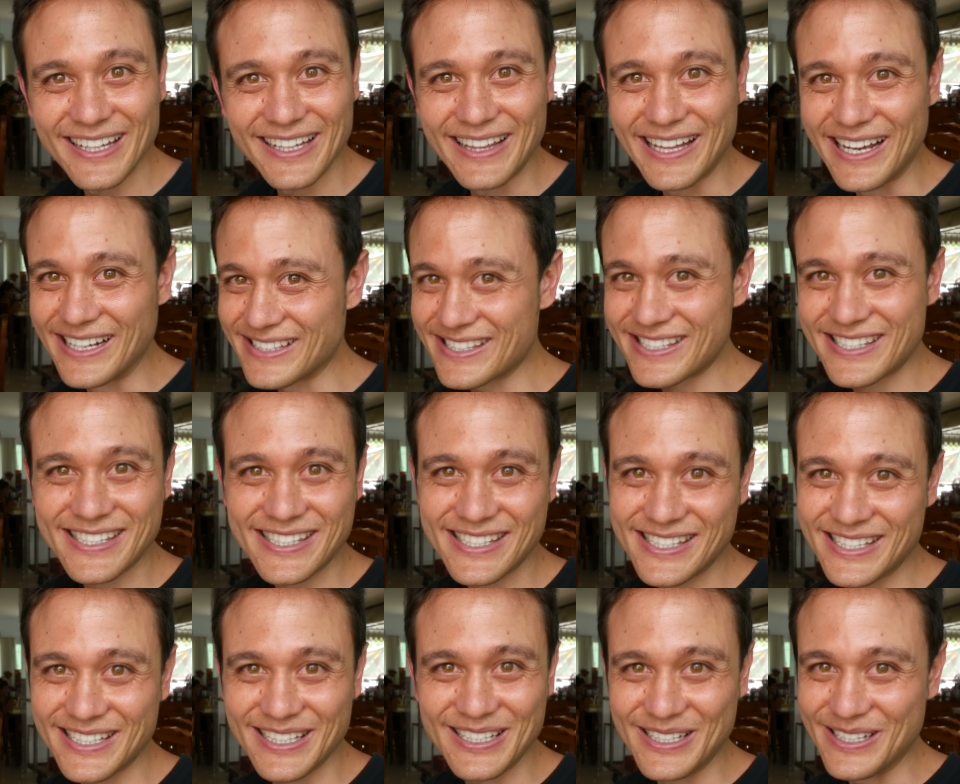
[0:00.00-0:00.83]

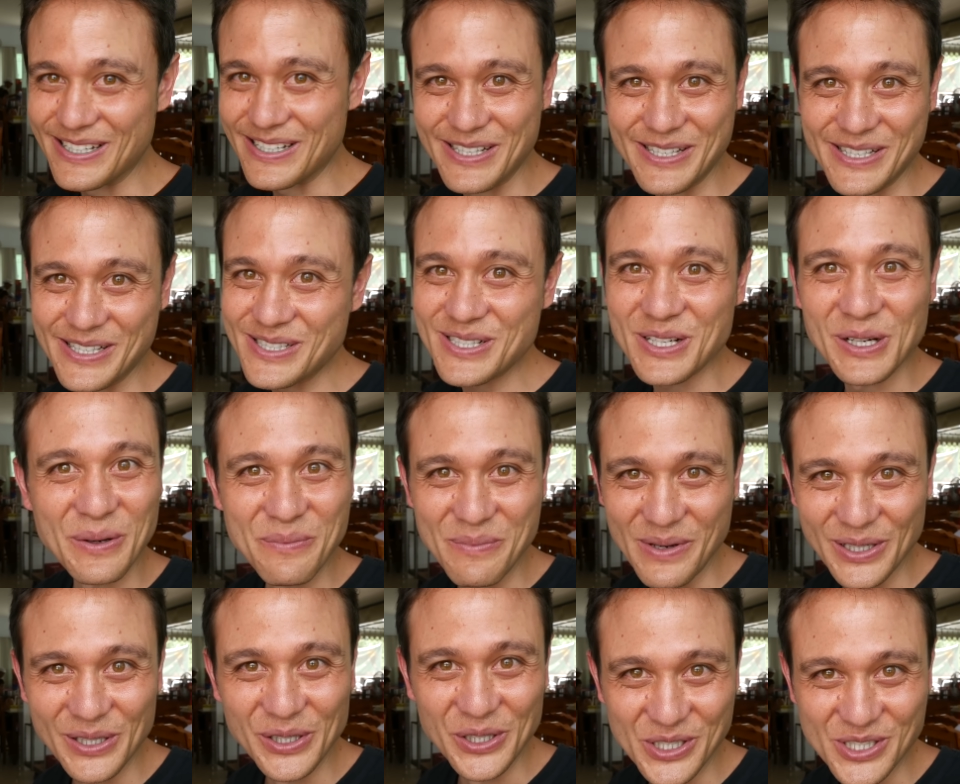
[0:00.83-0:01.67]
it's going to
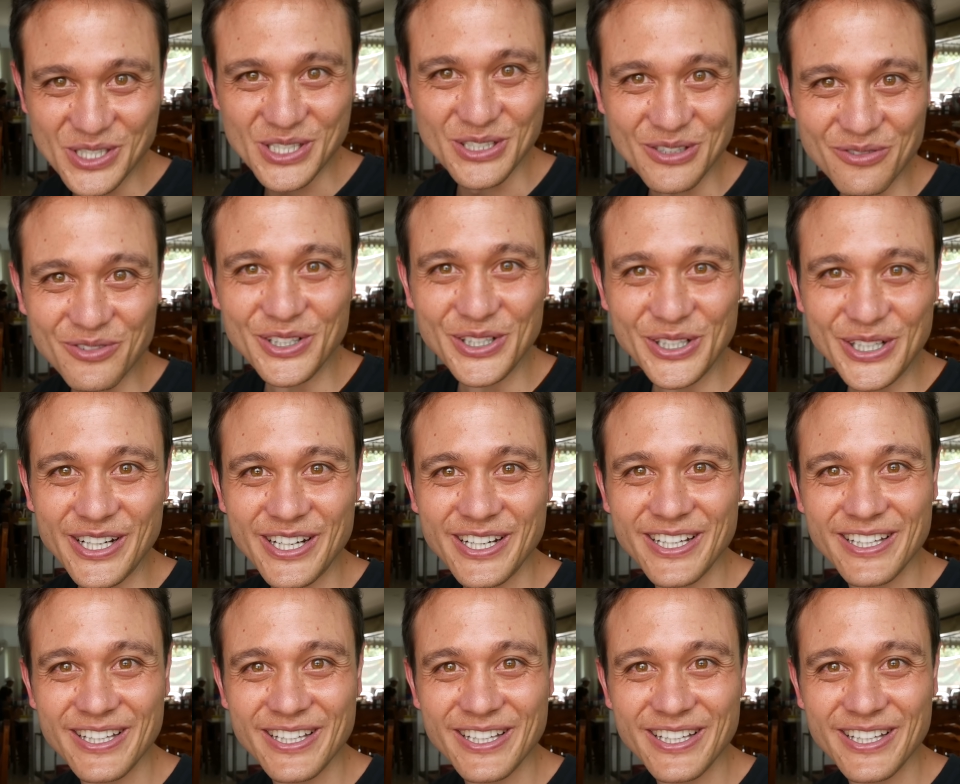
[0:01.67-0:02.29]
be delicious food.